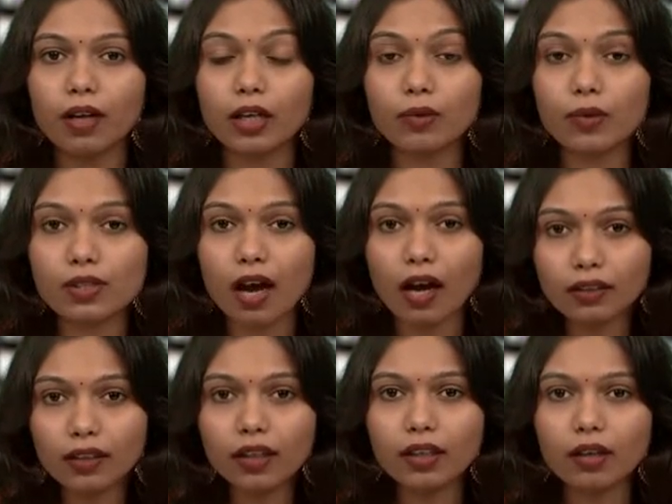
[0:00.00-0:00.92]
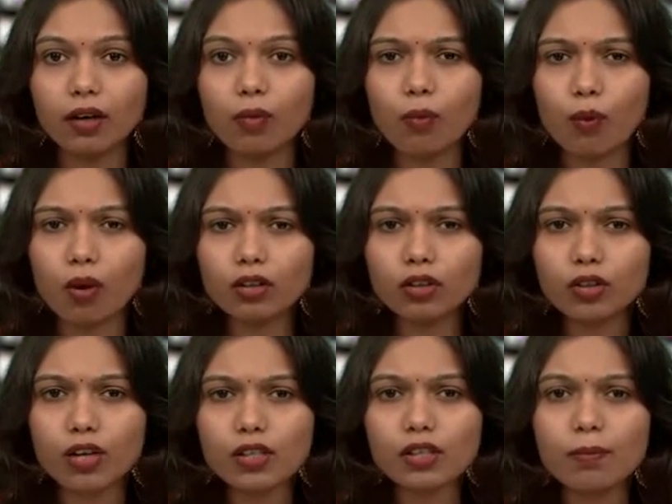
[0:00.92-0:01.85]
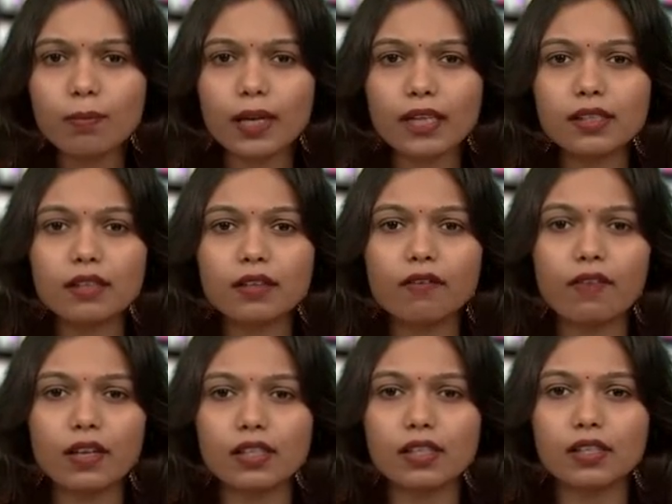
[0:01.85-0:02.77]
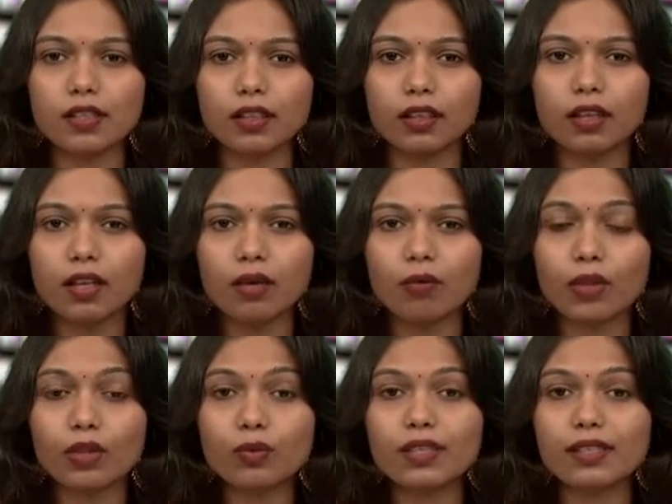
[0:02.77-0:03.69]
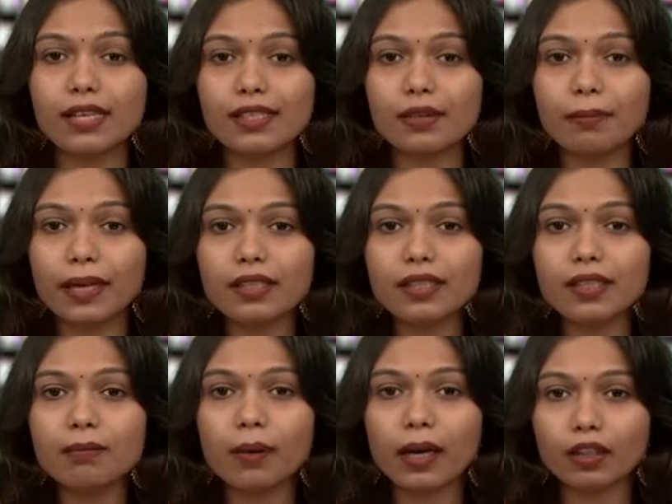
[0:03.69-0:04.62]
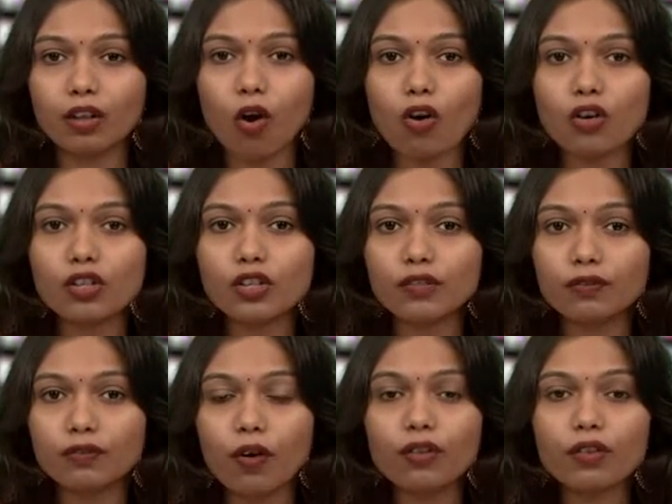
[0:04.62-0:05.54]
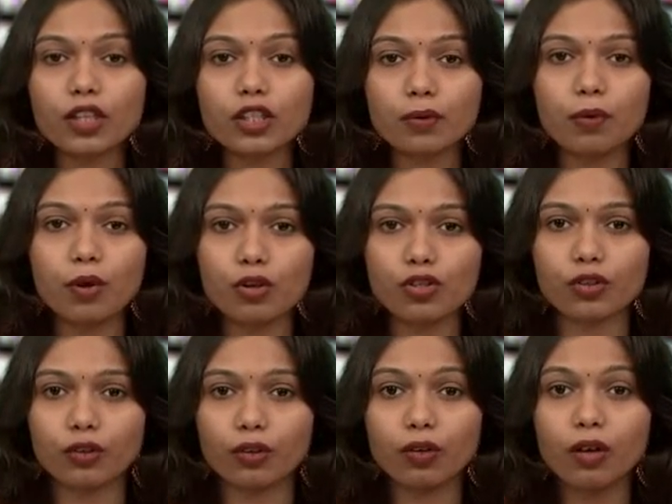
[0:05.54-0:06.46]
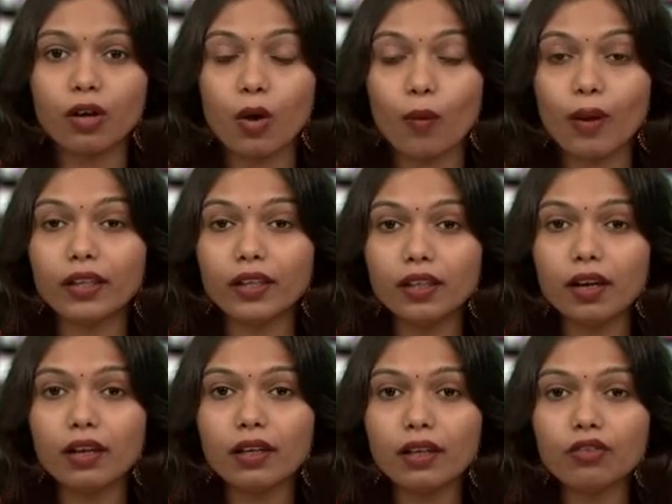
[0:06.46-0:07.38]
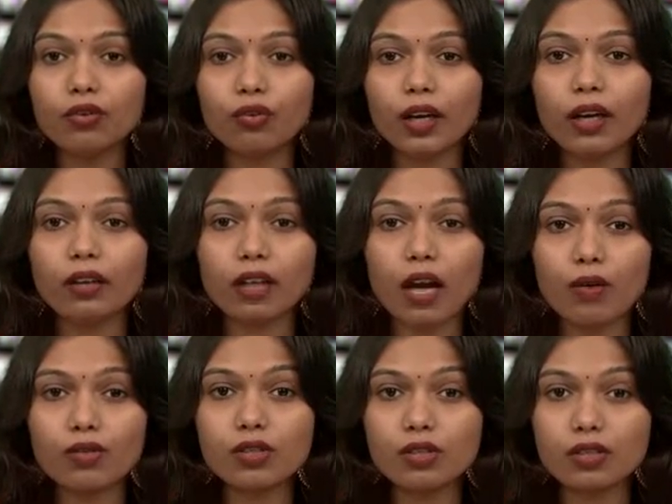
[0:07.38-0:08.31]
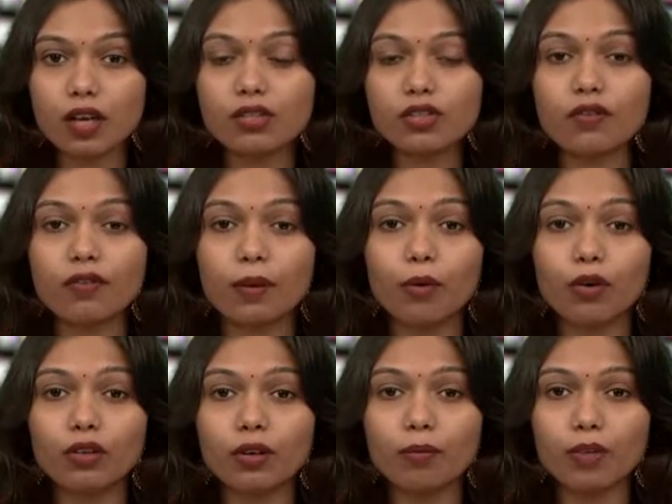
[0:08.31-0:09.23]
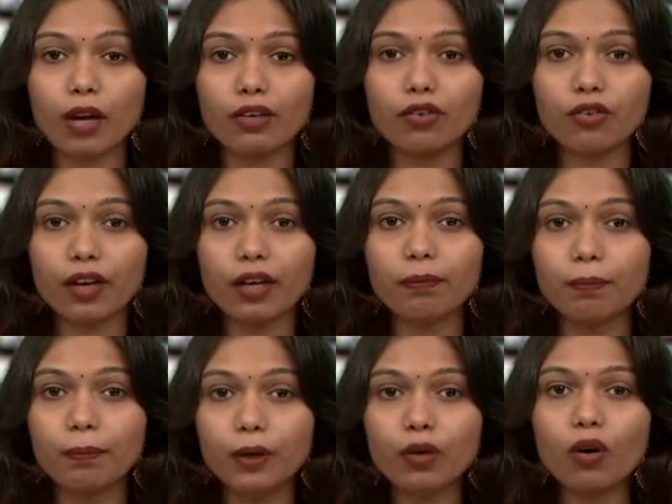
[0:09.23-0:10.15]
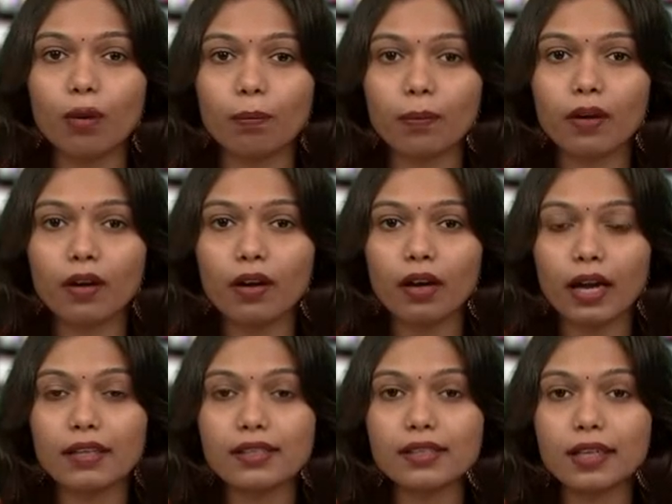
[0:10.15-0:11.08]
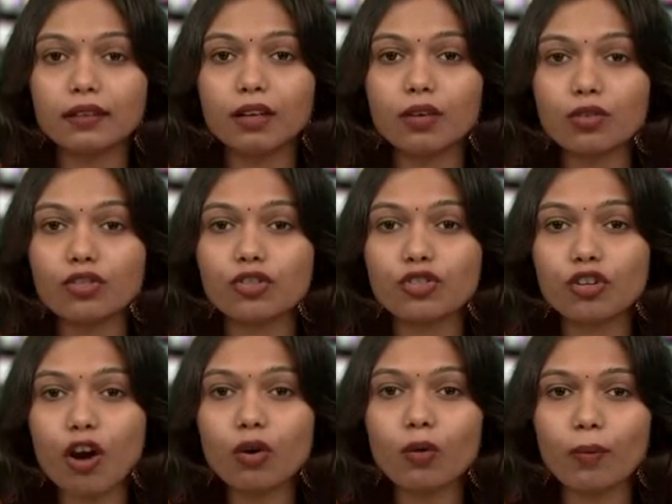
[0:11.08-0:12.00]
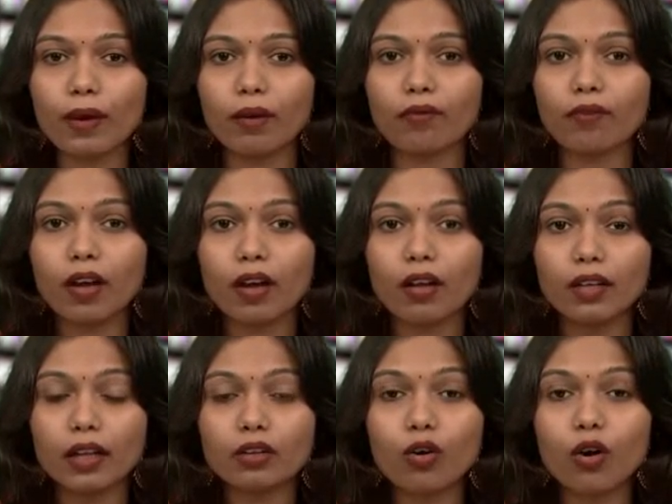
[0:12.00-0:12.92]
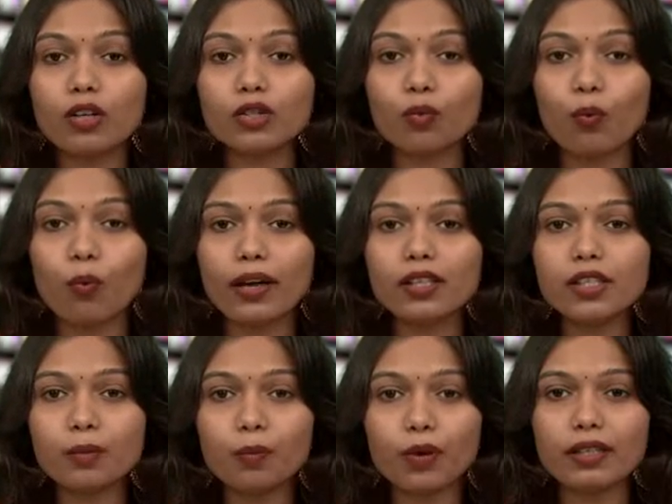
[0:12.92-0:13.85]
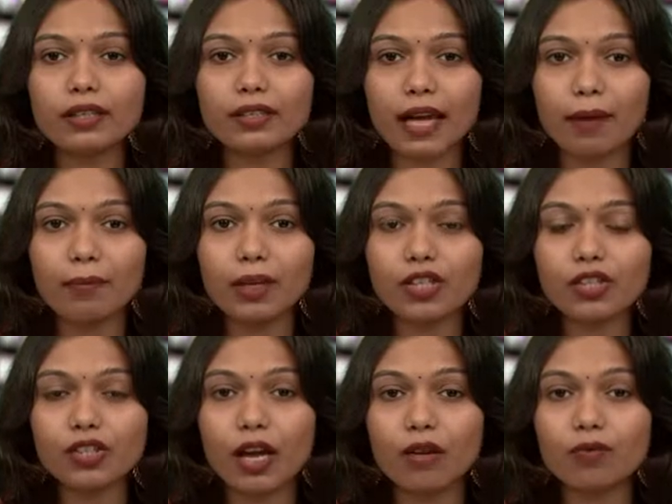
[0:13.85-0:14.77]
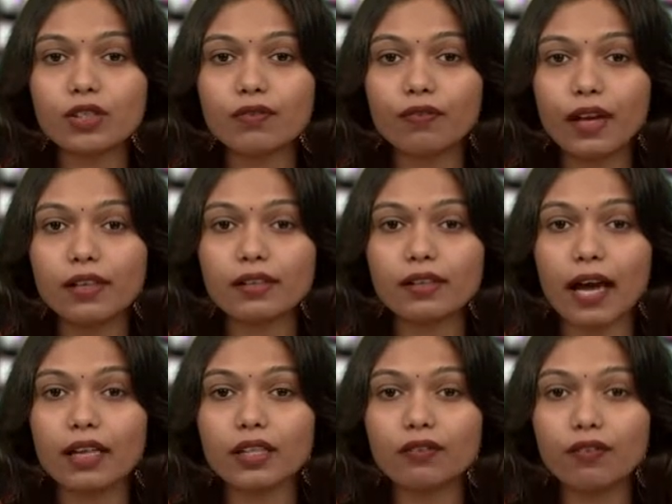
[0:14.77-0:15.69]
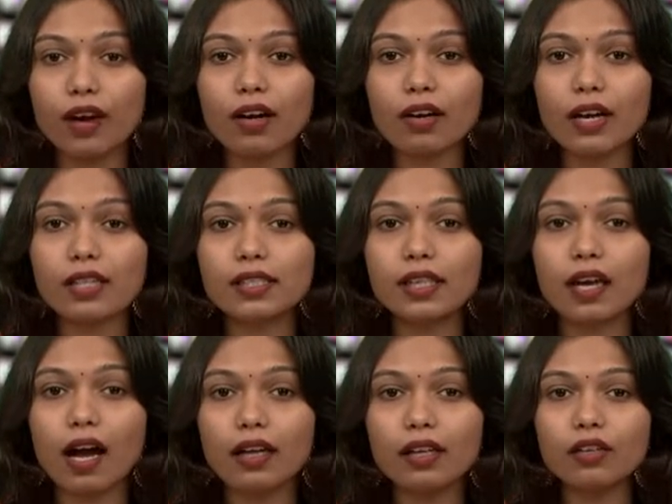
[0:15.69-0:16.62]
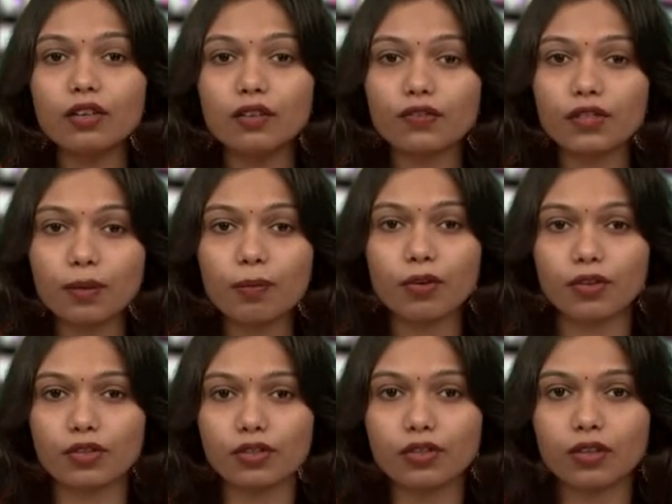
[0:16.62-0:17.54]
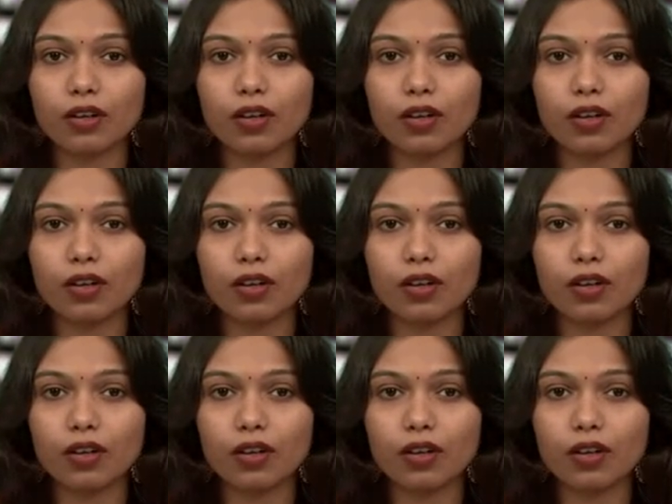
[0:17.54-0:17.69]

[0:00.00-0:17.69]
It was unclear what caused the blaze at the facility, which was decimated by the August fourth explosion when nearly three thousand tons of ammonium nitrate blew up and sent out a shock wave that caused widespread damage and was felt as far as the island of Cyprus.